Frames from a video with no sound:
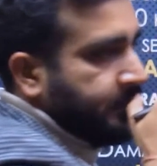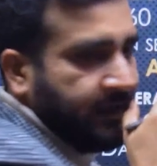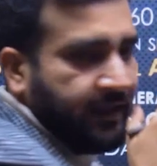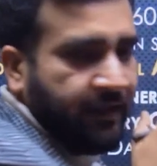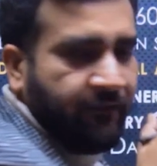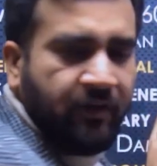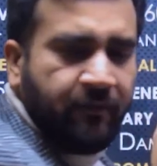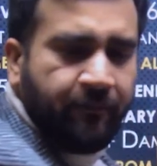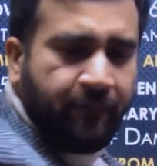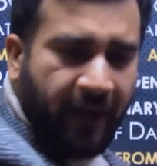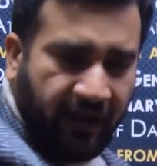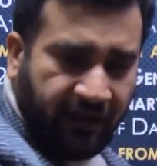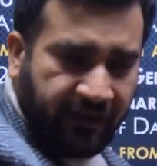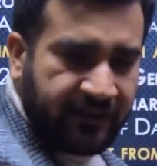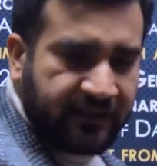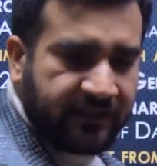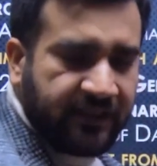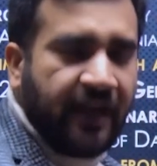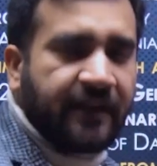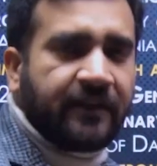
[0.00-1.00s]
Even
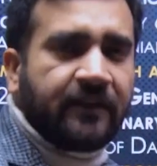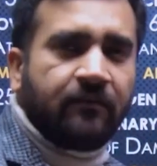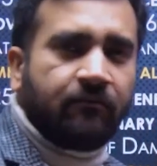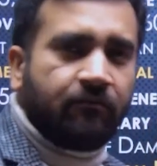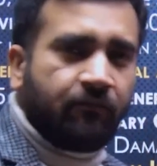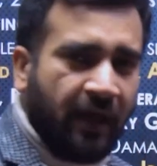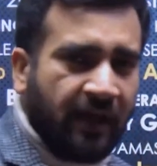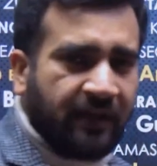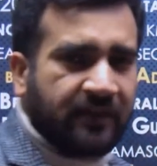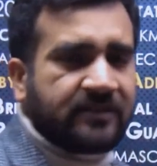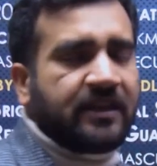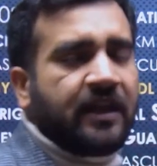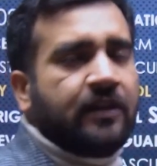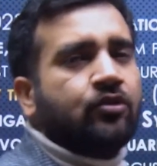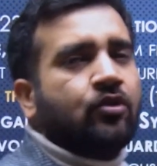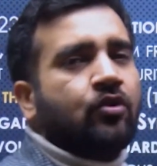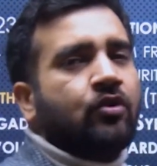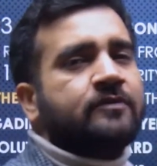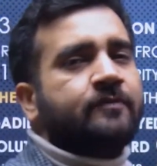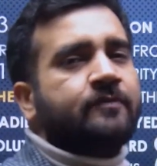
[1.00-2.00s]
Pakistan
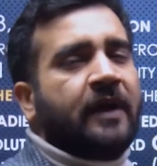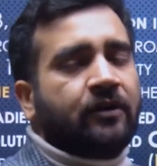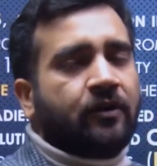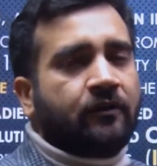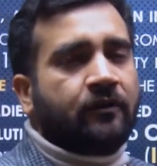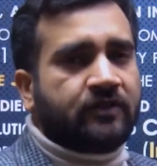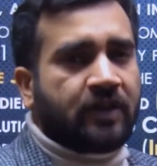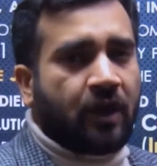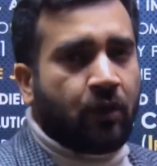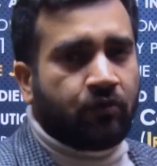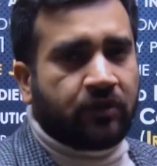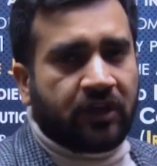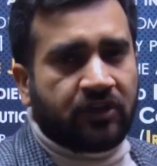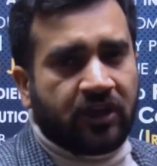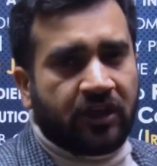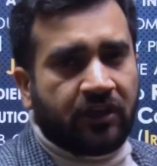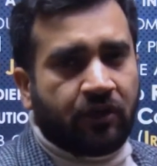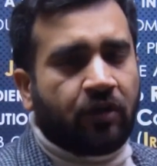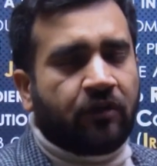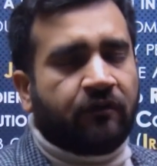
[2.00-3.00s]
though is part of South
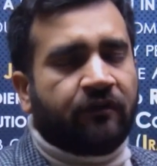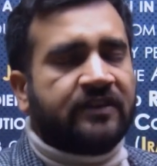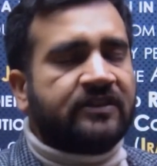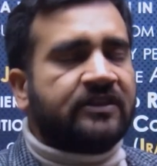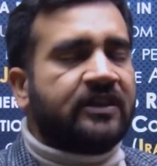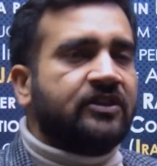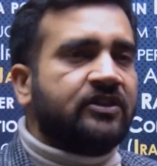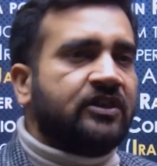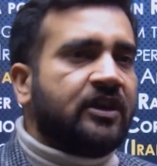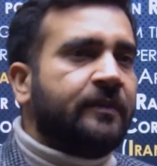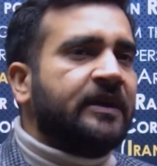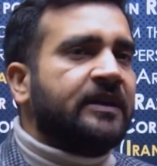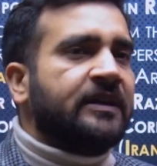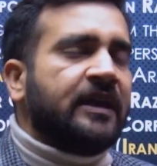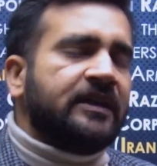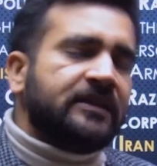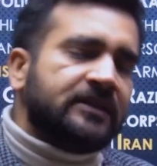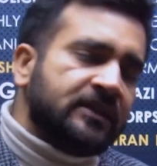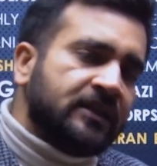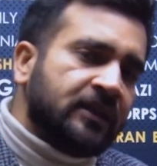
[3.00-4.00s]
Asia, not West Asia, but
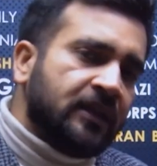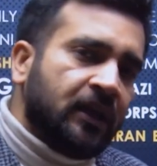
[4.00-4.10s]
yes,